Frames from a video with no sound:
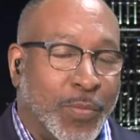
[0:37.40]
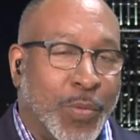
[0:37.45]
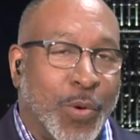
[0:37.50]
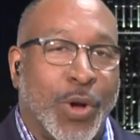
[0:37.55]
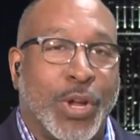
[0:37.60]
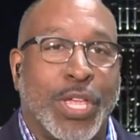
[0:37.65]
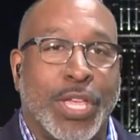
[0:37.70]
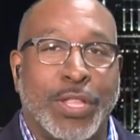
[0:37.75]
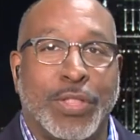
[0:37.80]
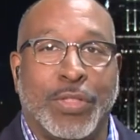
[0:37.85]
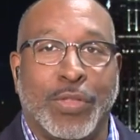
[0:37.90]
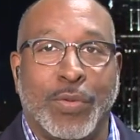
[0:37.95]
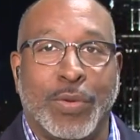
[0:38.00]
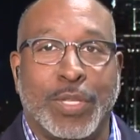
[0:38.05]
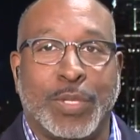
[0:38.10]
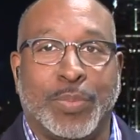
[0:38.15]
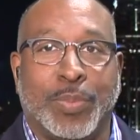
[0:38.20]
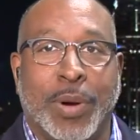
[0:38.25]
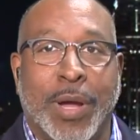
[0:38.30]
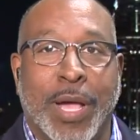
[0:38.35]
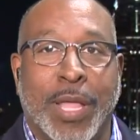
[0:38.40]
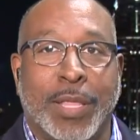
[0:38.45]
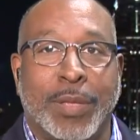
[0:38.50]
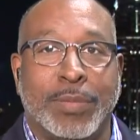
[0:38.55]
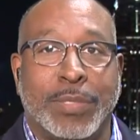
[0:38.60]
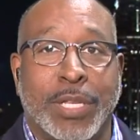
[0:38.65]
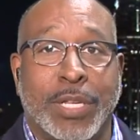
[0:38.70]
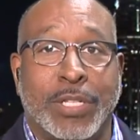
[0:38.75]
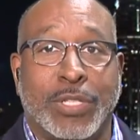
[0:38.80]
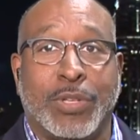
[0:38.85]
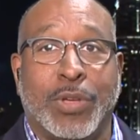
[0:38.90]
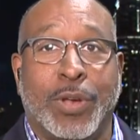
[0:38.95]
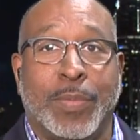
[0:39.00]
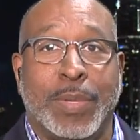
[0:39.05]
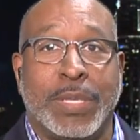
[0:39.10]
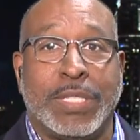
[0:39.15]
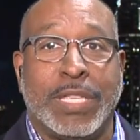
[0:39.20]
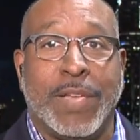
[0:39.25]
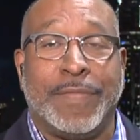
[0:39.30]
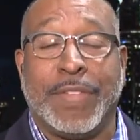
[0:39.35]
working through its problems and it's going to
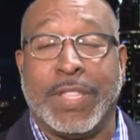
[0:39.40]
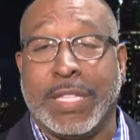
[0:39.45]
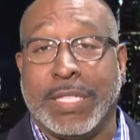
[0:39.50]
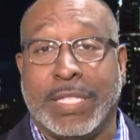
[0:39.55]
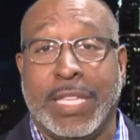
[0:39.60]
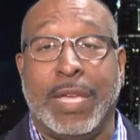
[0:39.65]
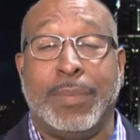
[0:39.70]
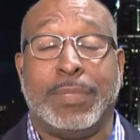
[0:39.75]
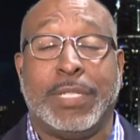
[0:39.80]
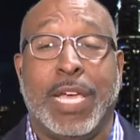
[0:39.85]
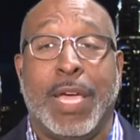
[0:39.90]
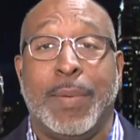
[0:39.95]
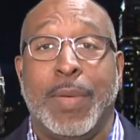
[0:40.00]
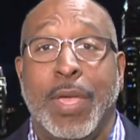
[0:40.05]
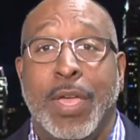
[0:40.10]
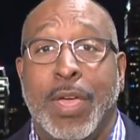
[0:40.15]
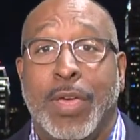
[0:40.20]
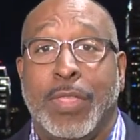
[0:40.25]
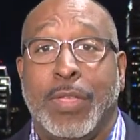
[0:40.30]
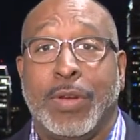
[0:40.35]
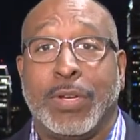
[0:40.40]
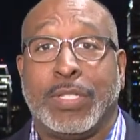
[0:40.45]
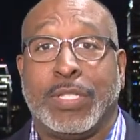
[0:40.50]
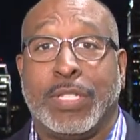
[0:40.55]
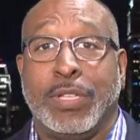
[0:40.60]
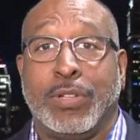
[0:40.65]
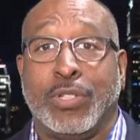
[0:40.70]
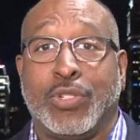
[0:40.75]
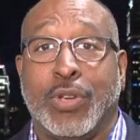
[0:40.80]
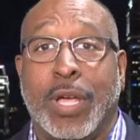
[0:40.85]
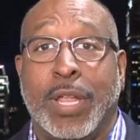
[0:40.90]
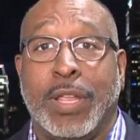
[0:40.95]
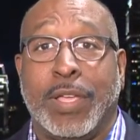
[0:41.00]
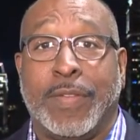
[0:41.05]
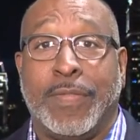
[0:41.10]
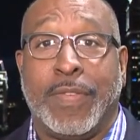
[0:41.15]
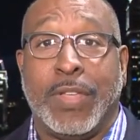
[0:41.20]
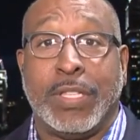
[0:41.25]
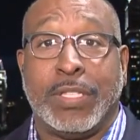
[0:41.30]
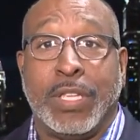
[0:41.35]
be safe. At the same time, they're still trying to
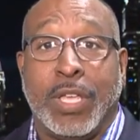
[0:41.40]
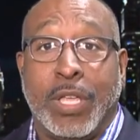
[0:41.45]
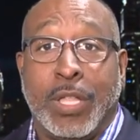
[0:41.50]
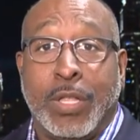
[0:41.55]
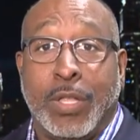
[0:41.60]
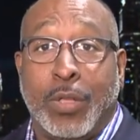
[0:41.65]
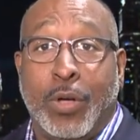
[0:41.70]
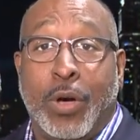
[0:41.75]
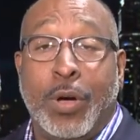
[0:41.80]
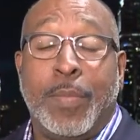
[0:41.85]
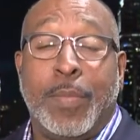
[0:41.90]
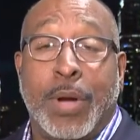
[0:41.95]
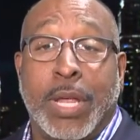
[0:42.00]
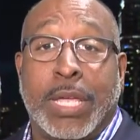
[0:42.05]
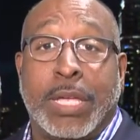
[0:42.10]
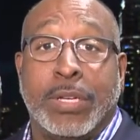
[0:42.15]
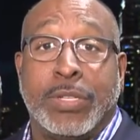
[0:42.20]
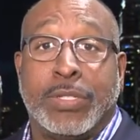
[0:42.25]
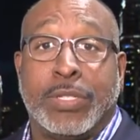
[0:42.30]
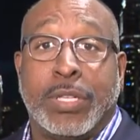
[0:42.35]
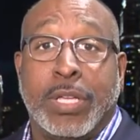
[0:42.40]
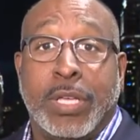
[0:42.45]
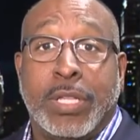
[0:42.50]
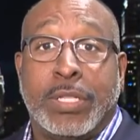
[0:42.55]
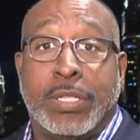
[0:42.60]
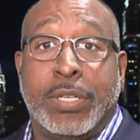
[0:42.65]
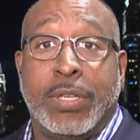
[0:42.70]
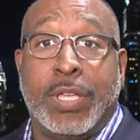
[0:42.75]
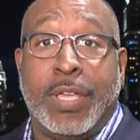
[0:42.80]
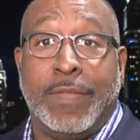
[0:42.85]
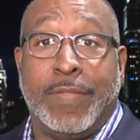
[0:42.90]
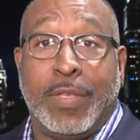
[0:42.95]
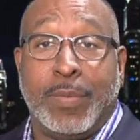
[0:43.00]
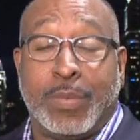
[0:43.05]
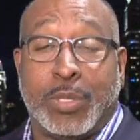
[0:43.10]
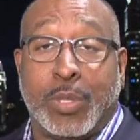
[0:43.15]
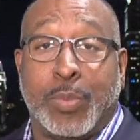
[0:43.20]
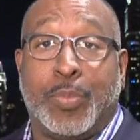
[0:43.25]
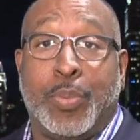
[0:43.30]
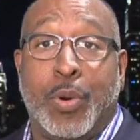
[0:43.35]
convince lawmakers to give
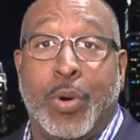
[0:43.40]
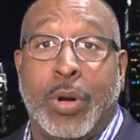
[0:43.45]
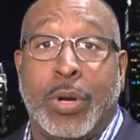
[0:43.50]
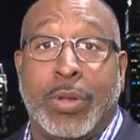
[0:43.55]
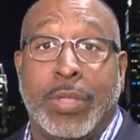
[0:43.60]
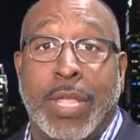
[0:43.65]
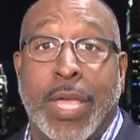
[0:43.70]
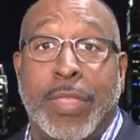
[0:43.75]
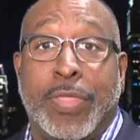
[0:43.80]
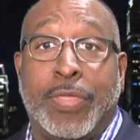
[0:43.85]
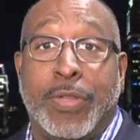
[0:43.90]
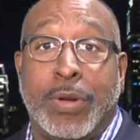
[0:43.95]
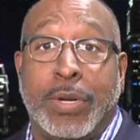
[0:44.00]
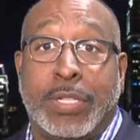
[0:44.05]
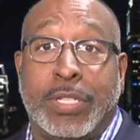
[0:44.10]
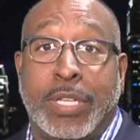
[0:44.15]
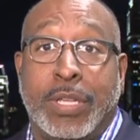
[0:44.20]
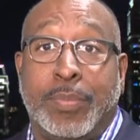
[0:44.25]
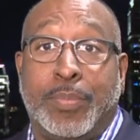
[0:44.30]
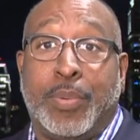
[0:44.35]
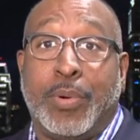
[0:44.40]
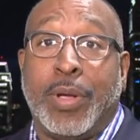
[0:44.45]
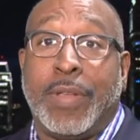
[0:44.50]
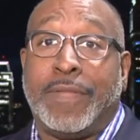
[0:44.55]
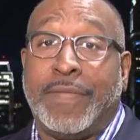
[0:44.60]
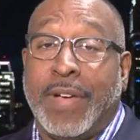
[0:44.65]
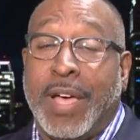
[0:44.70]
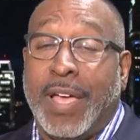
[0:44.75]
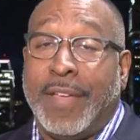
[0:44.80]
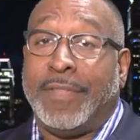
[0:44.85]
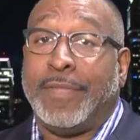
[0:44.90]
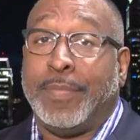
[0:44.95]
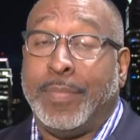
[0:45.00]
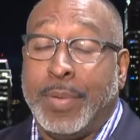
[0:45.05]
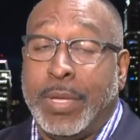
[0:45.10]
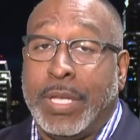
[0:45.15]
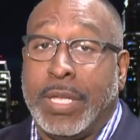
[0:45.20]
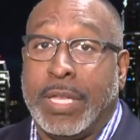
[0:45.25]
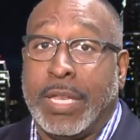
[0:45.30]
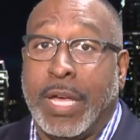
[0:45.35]
them support on that $13.5
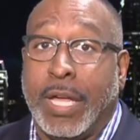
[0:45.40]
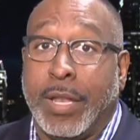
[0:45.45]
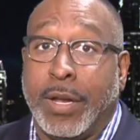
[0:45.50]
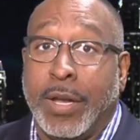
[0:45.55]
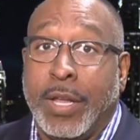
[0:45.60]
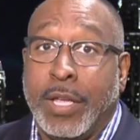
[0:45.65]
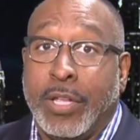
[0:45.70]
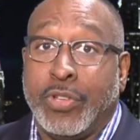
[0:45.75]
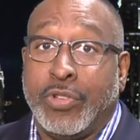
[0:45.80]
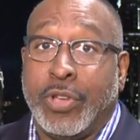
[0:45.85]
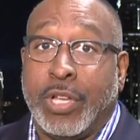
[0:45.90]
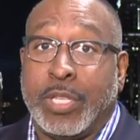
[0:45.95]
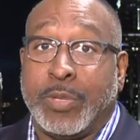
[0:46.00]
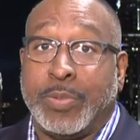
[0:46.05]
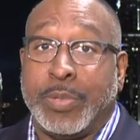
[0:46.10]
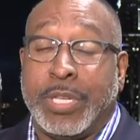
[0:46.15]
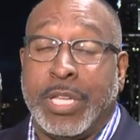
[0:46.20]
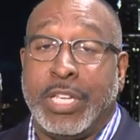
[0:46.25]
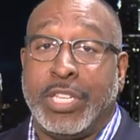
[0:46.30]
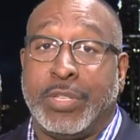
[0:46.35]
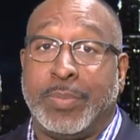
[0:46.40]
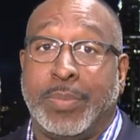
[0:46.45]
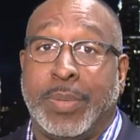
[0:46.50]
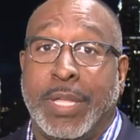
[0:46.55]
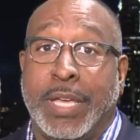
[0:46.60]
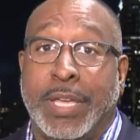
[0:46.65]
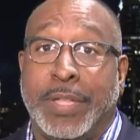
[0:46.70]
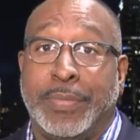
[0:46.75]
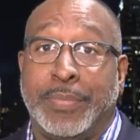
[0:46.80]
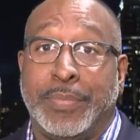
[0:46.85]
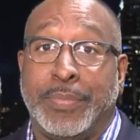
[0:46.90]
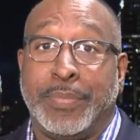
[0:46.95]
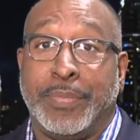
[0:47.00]
billion transportation plan.